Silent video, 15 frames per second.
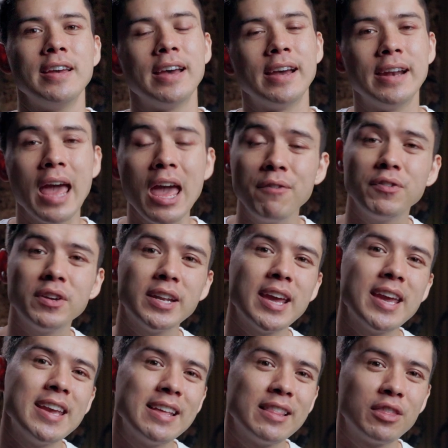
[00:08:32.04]
And every
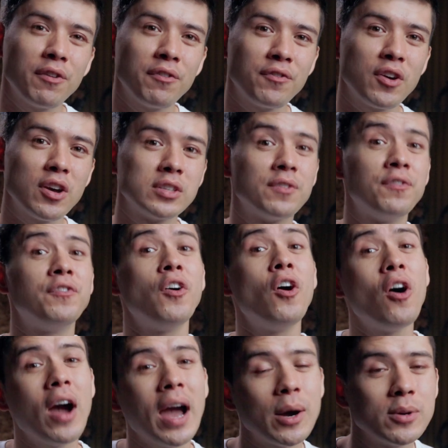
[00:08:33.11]
day, the first
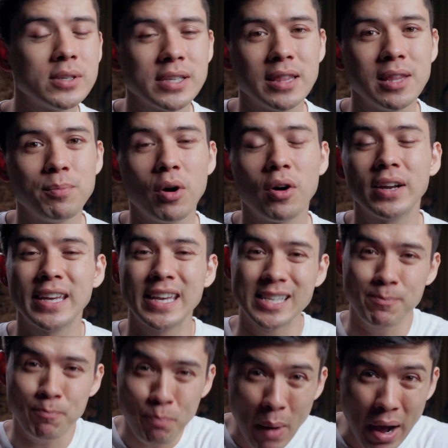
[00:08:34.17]
4 hours in the morning is
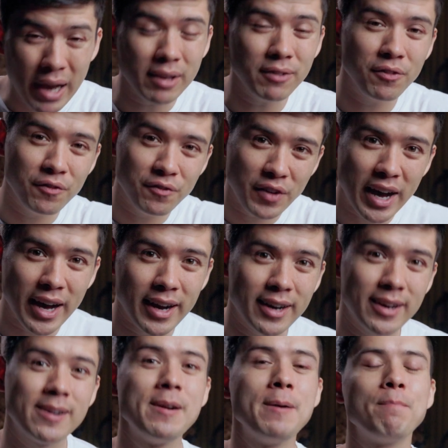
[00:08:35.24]
by
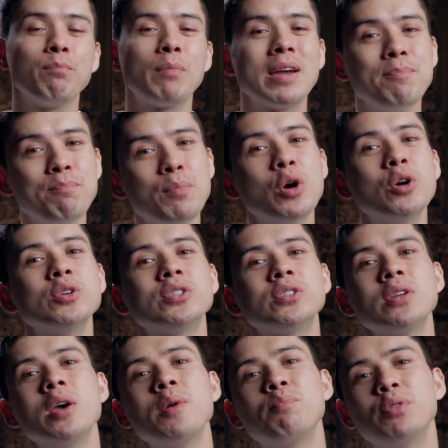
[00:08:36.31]
far my most
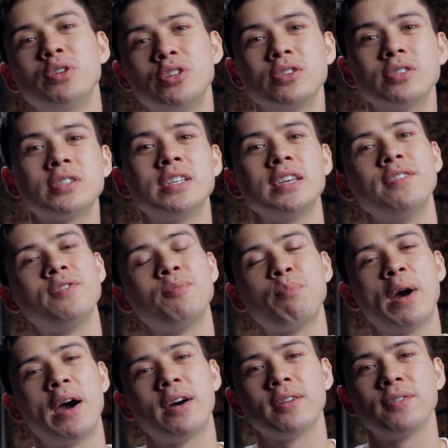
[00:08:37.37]
productive
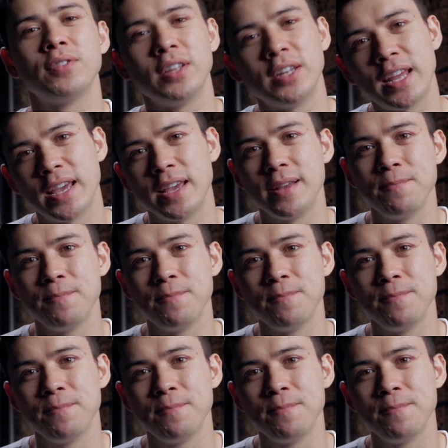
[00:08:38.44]
part of the day.